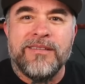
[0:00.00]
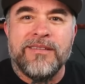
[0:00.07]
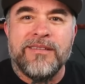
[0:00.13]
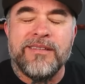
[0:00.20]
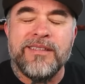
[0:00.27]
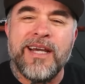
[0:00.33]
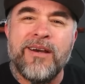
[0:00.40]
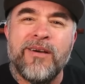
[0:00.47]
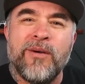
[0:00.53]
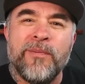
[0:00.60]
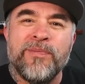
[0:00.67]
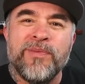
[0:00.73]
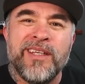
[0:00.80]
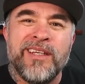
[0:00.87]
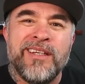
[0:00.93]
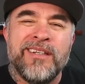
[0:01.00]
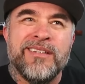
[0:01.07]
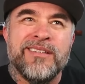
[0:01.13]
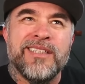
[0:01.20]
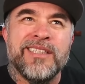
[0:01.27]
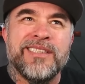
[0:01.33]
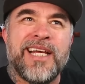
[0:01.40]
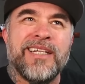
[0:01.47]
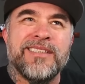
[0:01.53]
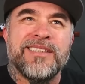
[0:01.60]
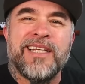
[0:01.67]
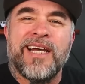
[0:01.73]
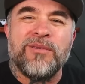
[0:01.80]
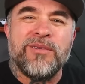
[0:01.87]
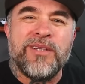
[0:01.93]
Now, does that
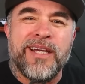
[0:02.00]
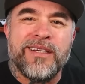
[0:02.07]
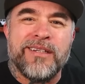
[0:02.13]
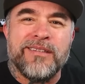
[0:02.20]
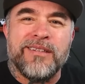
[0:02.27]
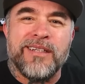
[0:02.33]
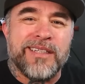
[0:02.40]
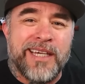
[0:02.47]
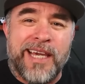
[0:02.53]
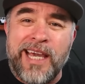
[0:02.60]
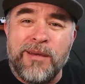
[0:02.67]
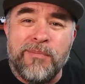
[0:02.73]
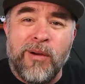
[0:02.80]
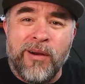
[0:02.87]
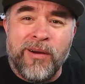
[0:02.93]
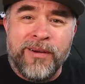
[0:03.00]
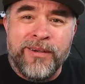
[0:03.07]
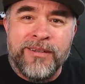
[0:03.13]
sound like a K-bar?